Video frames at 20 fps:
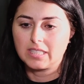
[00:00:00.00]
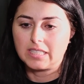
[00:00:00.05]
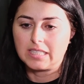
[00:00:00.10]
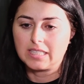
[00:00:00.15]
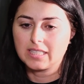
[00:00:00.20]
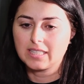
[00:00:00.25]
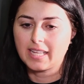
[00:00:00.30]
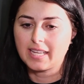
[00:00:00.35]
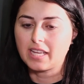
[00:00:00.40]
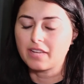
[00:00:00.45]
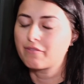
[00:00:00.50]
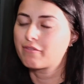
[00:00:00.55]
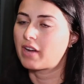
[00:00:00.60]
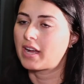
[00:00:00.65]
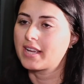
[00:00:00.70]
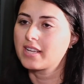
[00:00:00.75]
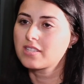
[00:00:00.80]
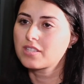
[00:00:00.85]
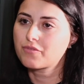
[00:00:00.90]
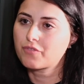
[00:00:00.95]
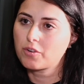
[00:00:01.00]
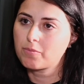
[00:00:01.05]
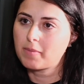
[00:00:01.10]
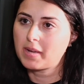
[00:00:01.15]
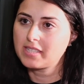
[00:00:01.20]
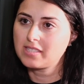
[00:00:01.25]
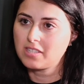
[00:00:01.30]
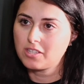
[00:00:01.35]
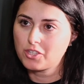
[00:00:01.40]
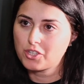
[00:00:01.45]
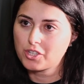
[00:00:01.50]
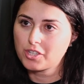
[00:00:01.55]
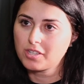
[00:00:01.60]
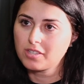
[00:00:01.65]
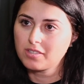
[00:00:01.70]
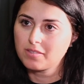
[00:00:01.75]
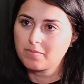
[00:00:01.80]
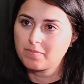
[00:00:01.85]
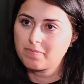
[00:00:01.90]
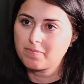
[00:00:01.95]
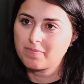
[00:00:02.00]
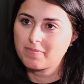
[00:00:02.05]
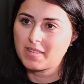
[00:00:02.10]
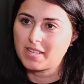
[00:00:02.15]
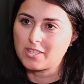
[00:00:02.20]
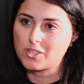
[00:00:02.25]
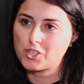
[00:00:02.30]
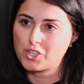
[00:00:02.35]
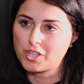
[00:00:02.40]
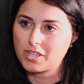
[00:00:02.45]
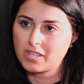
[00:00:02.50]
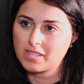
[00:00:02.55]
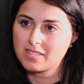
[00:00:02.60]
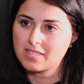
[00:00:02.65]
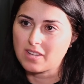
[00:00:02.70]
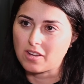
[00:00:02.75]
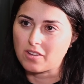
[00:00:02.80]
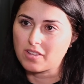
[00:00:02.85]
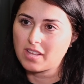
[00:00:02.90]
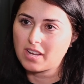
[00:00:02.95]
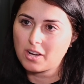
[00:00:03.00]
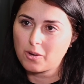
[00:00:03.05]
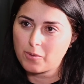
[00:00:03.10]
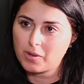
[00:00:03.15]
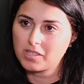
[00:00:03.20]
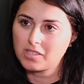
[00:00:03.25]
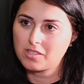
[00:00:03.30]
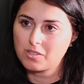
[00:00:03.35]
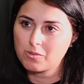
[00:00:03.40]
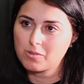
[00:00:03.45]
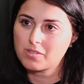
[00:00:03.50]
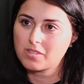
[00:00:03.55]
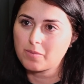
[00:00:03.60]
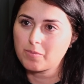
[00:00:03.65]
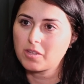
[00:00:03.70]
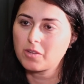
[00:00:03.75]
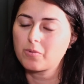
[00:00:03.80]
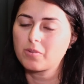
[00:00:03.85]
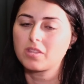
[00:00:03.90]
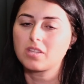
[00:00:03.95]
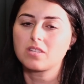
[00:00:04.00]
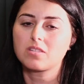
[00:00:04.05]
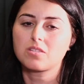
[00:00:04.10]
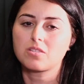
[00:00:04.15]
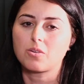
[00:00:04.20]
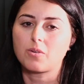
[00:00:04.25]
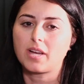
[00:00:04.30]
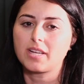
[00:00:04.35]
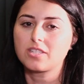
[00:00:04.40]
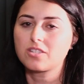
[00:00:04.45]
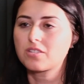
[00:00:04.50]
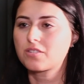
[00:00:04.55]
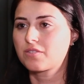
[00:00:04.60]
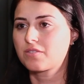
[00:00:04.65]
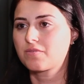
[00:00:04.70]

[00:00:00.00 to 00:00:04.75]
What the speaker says: advice from my teacher, and she can tell that I wanted to do something with this. So I just